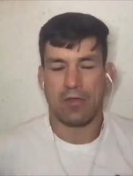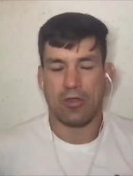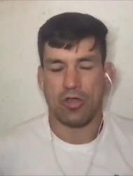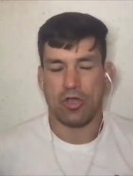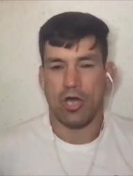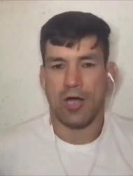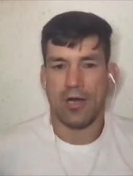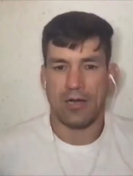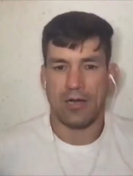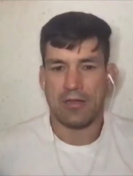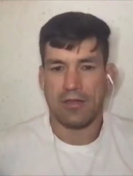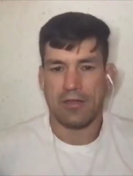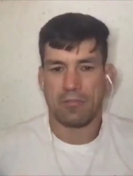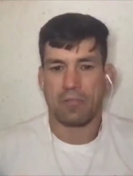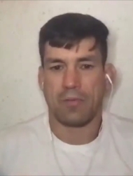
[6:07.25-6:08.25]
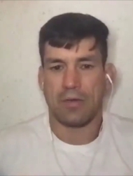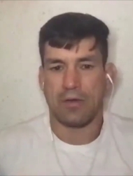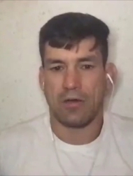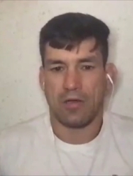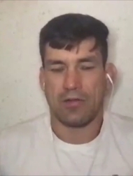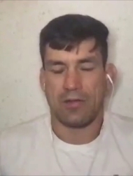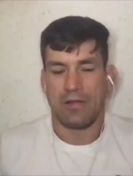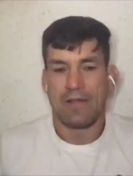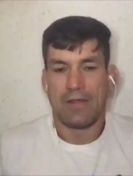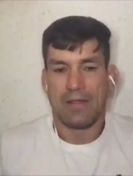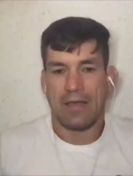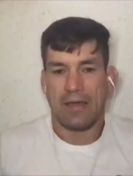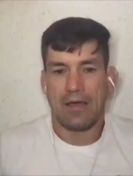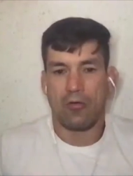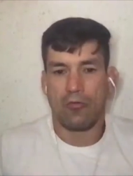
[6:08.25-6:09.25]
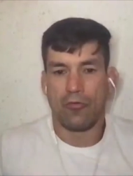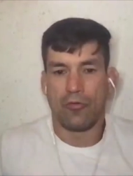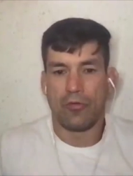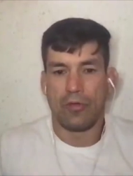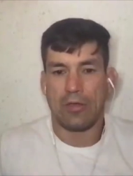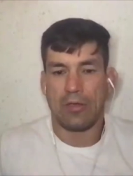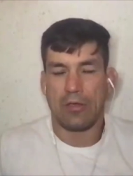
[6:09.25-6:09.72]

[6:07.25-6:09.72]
Charles because I'll,